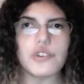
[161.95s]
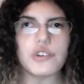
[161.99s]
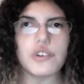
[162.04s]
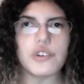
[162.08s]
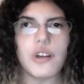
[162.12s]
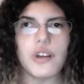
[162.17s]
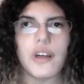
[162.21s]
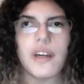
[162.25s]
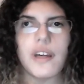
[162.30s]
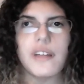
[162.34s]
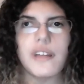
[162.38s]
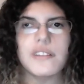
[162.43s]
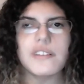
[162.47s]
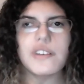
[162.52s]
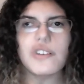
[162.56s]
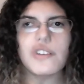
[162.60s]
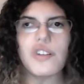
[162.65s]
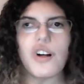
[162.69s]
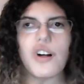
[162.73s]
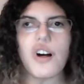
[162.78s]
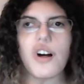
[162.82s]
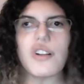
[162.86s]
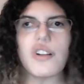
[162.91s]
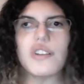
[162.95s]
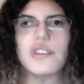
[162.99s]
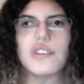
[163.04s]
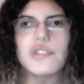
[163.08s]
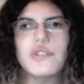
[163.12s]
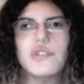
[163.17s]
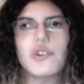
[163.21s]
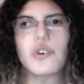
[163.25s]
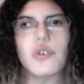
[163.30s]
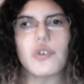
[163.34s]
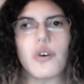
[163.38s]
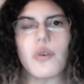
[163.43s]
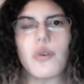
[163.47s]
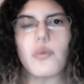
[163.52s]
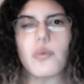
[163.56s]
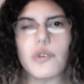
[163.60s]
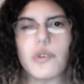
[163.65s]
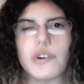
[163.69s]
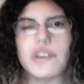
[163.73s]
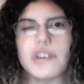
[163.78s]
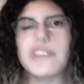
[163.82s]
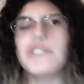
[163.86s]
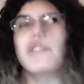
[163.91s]
owner is the co-worker, it's
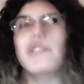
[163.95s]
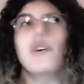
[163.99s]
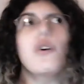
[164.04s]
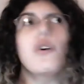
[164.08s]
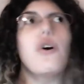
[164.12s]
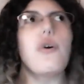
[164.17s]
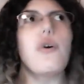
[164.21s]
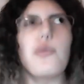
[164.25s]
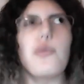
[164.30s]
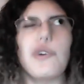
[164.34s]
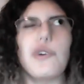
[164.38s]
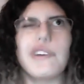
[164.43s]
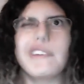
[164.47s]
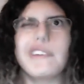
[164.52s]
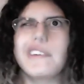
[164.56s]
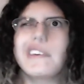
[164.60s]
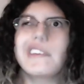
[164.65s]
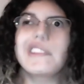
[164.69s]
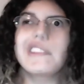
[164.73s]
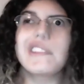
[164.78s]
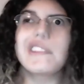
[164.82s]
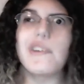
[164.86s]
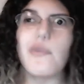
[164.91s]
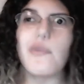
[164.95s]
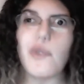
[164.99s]
the worker.